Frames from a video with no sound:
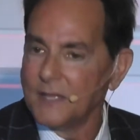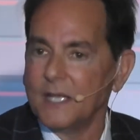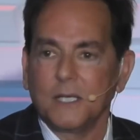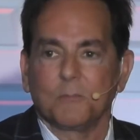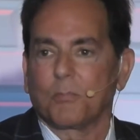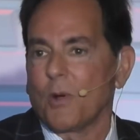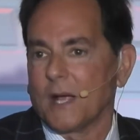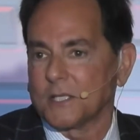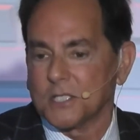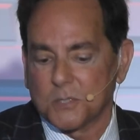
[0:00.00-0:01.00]
They didn't
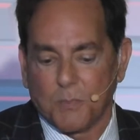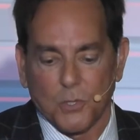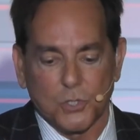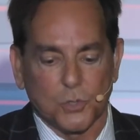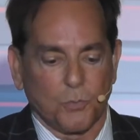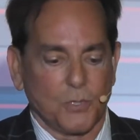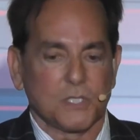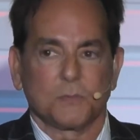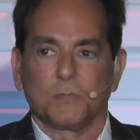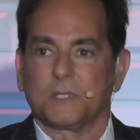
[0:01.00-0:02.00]
practice spiritual
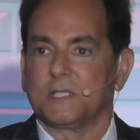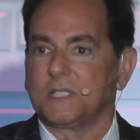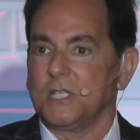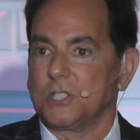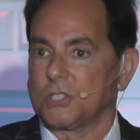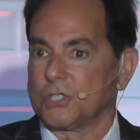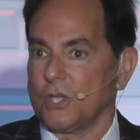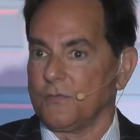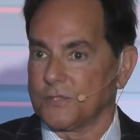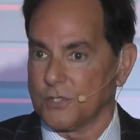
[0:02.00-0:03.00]
principles that teach
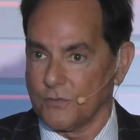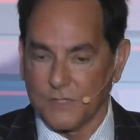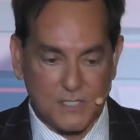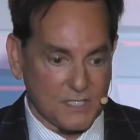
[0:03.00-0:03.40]
self-service